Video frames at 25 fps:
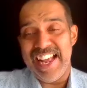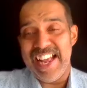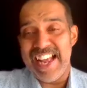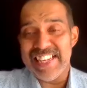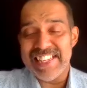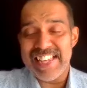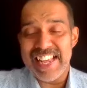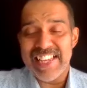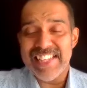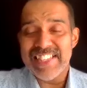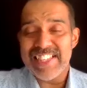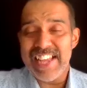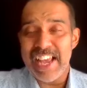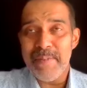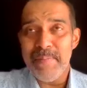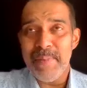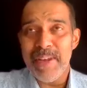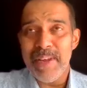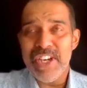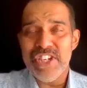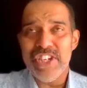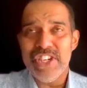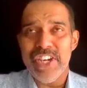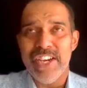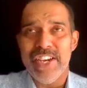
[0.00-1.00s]
as I
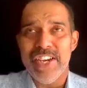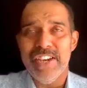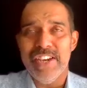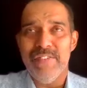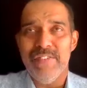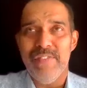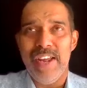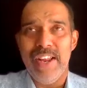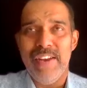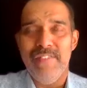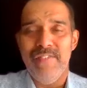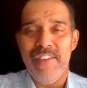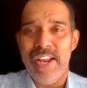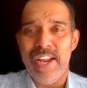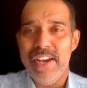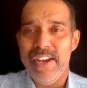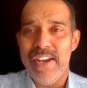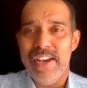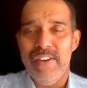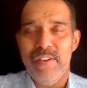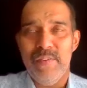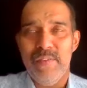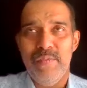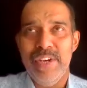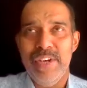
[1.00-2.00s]
mentioned,
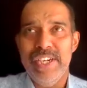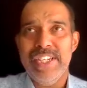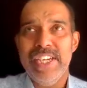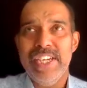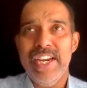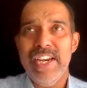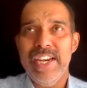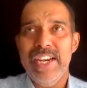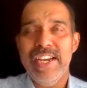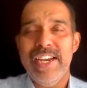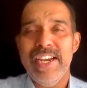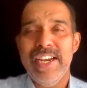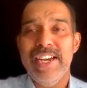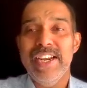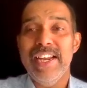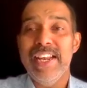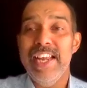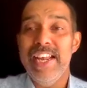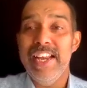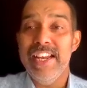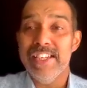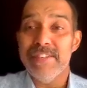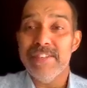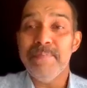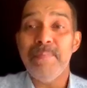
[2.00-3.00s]
when vision
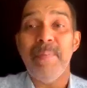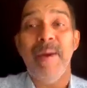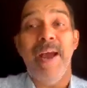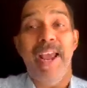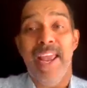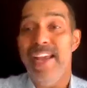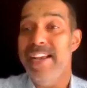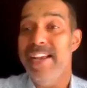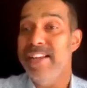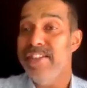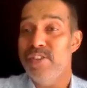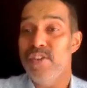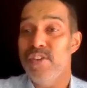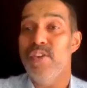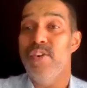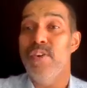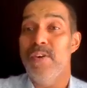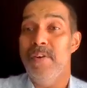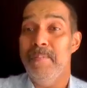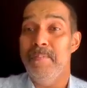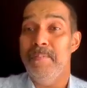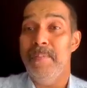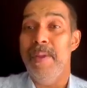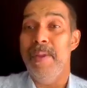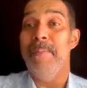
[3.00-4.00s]
inspires
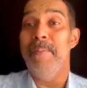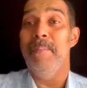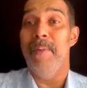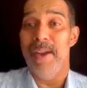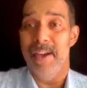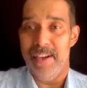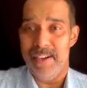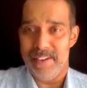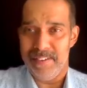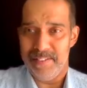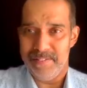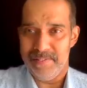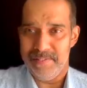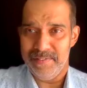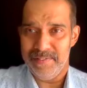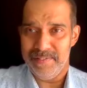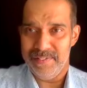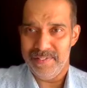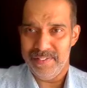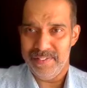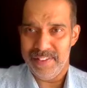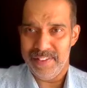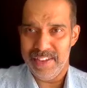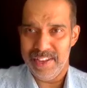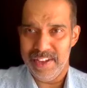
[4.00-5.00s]
people,
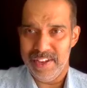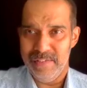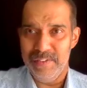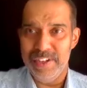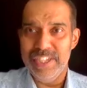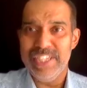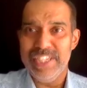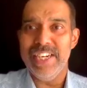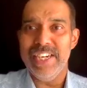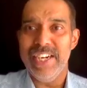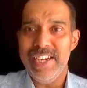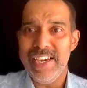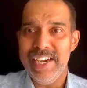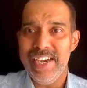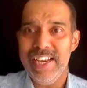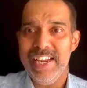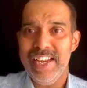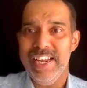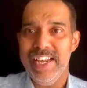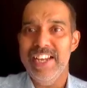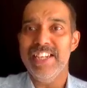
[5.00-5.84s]
vision